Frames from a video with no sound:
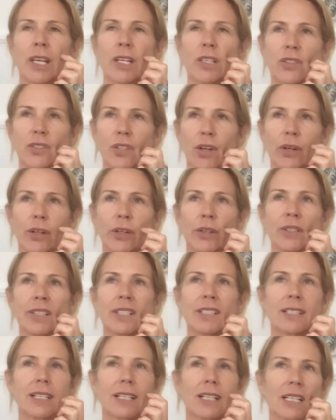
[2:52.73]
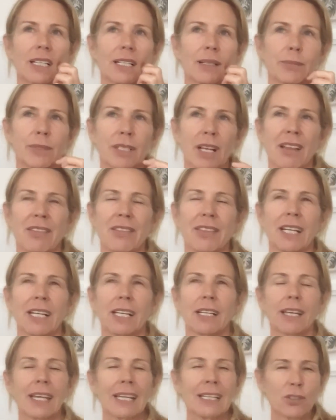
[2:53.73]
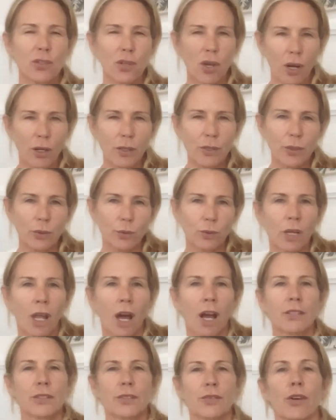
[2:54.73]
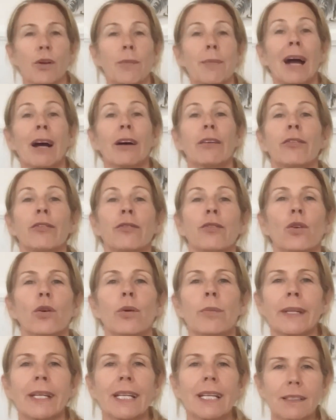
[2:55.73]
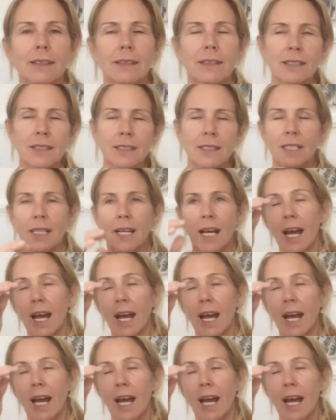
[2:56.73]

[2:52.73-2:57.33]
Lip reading: So this eclipse, I think in total lasts for about 4 minutes